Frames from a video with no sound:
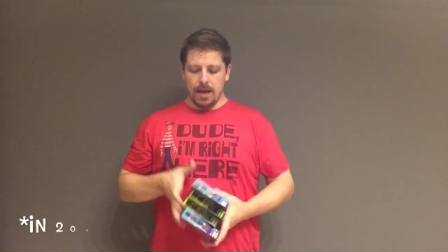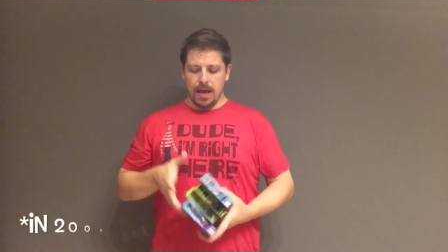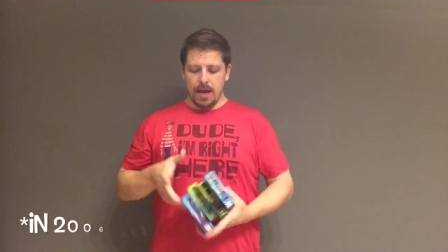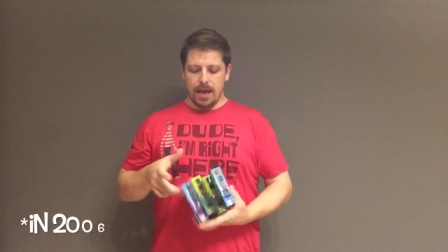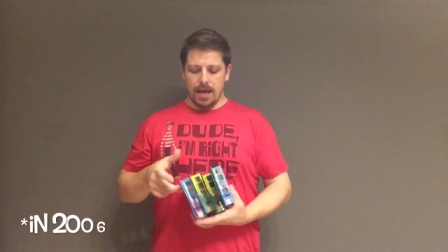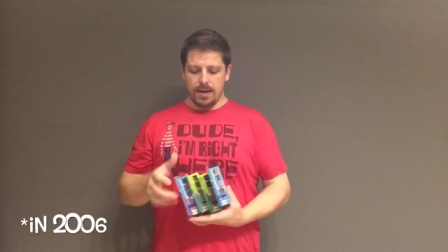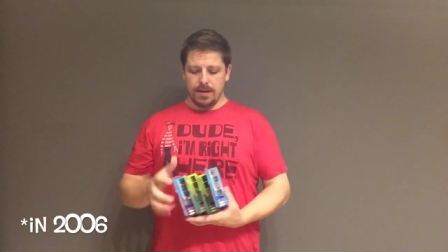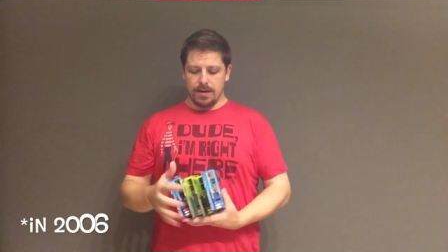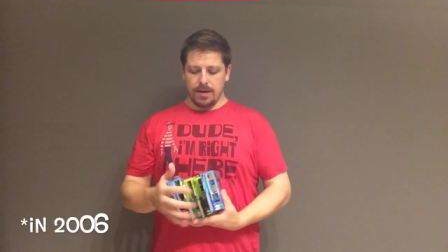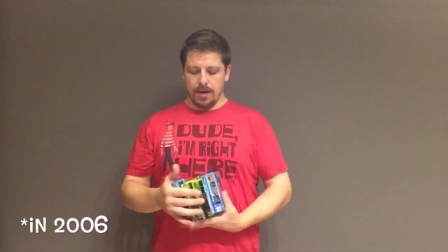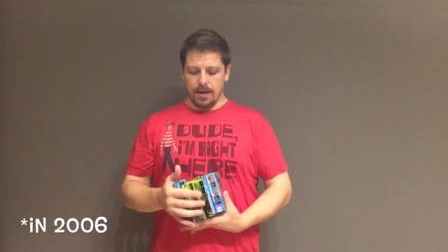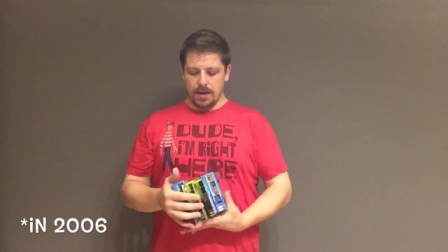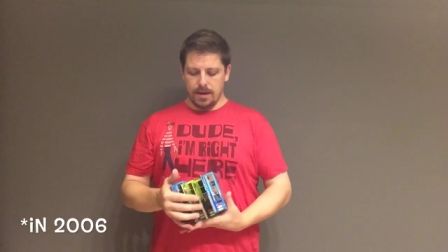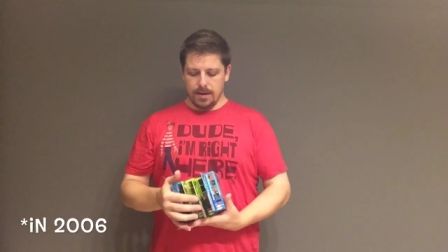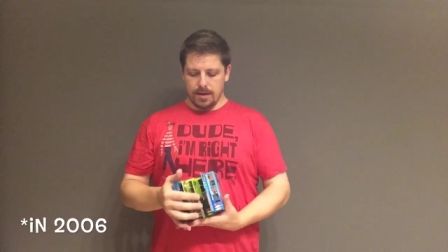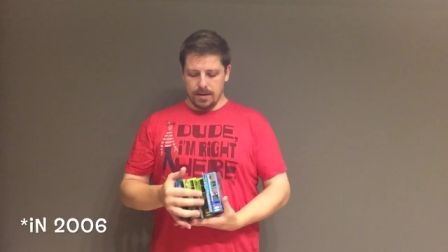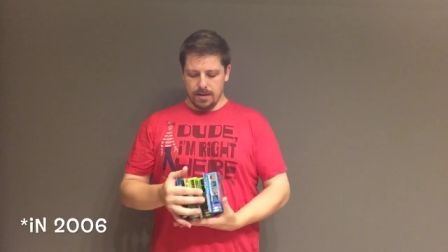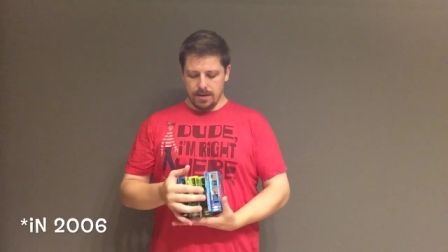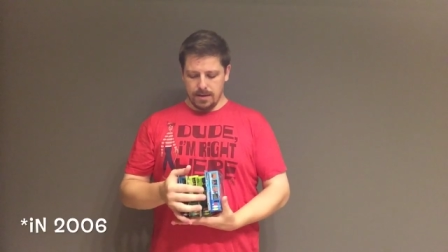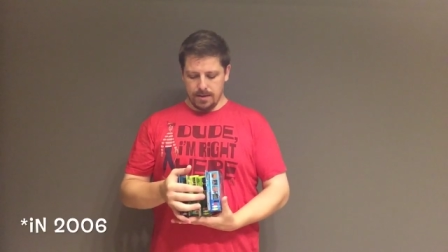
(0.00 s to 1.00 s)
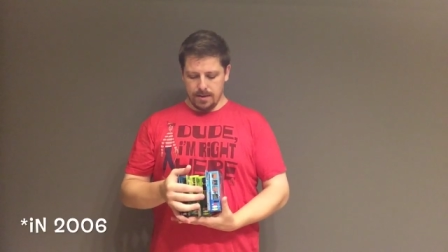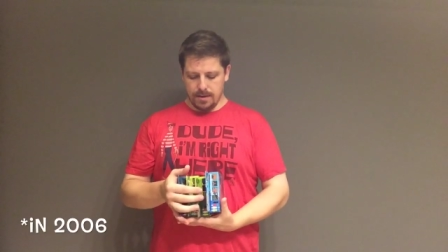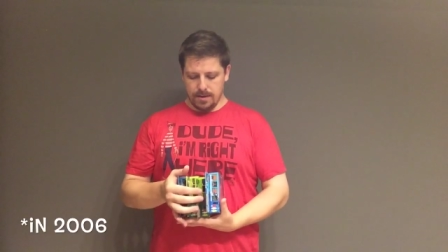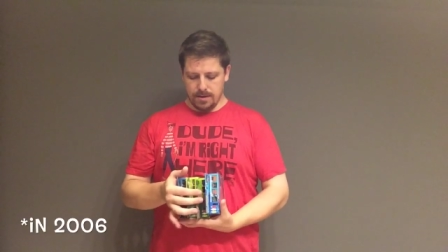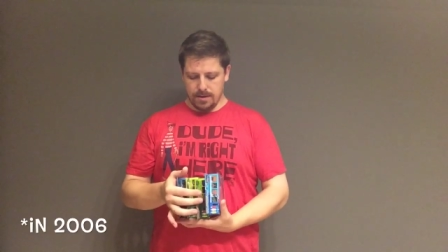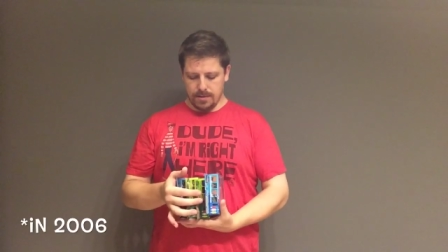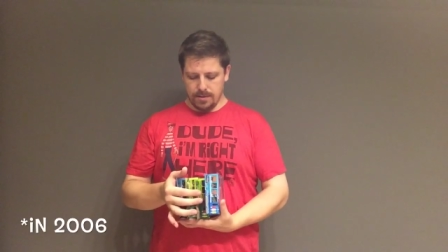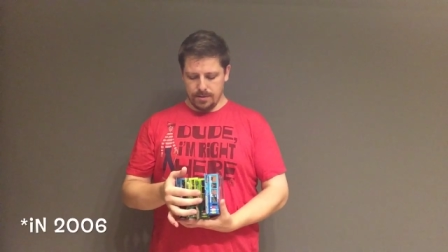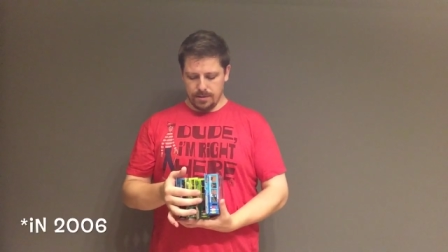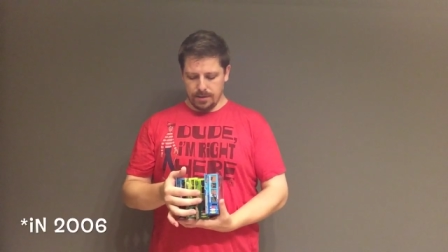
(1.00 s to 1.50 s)
And uh,
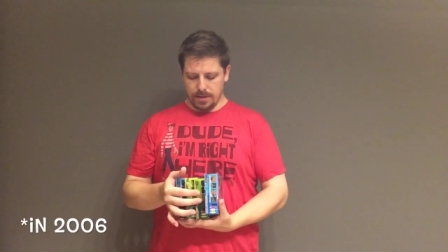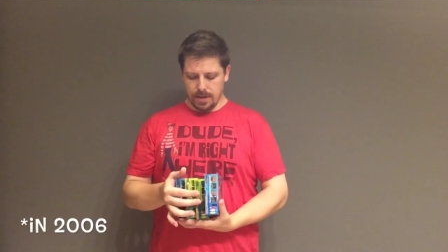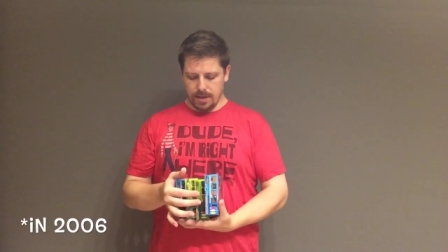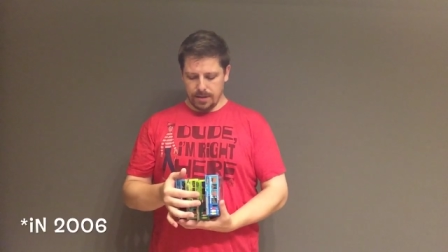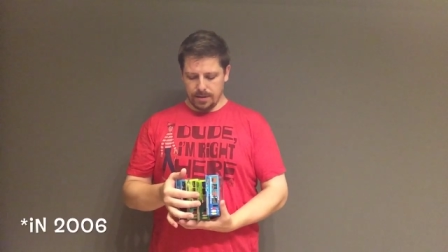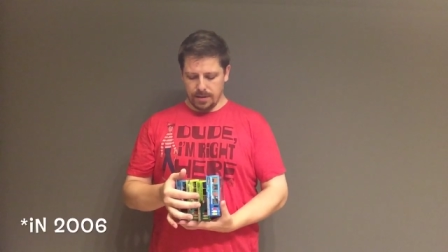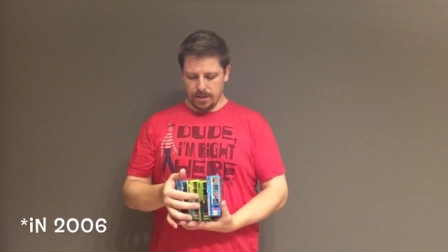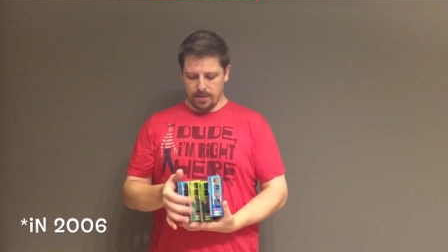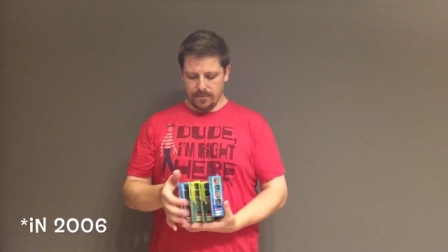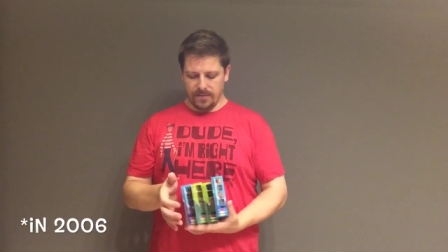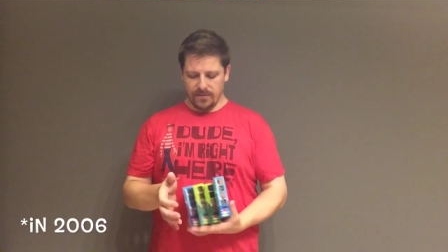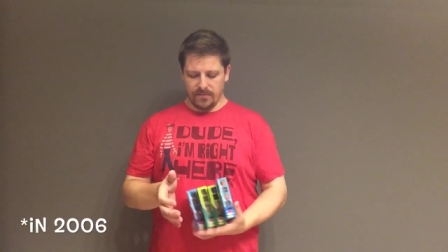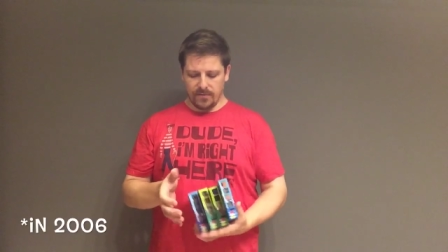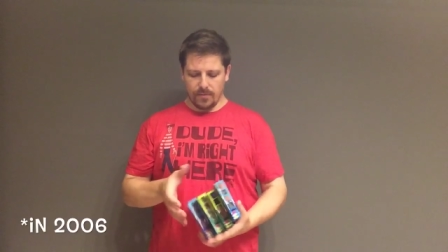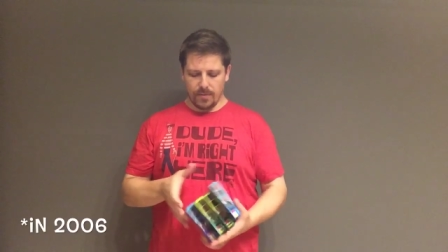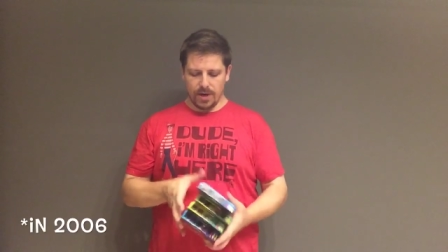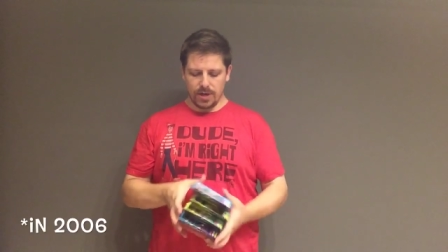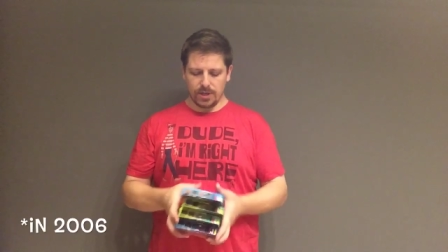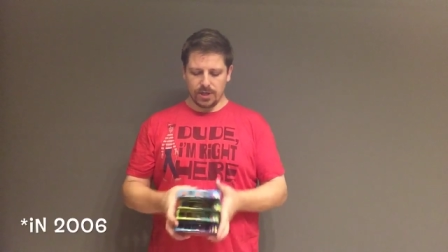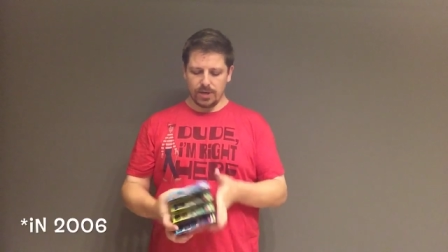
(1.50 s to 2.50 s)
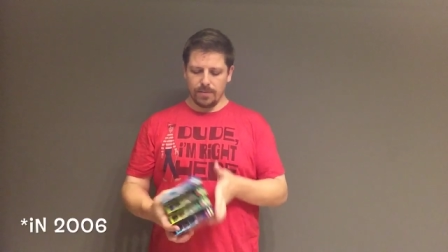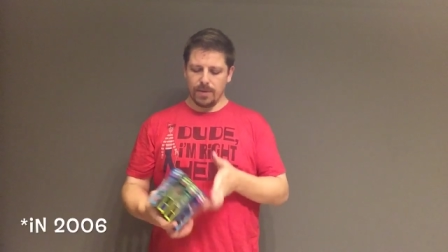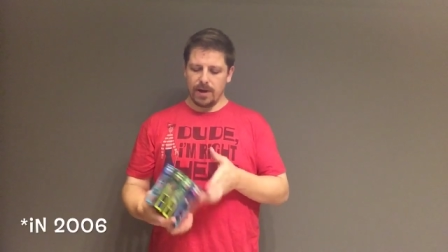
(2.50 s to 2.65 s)
there's not a ton of information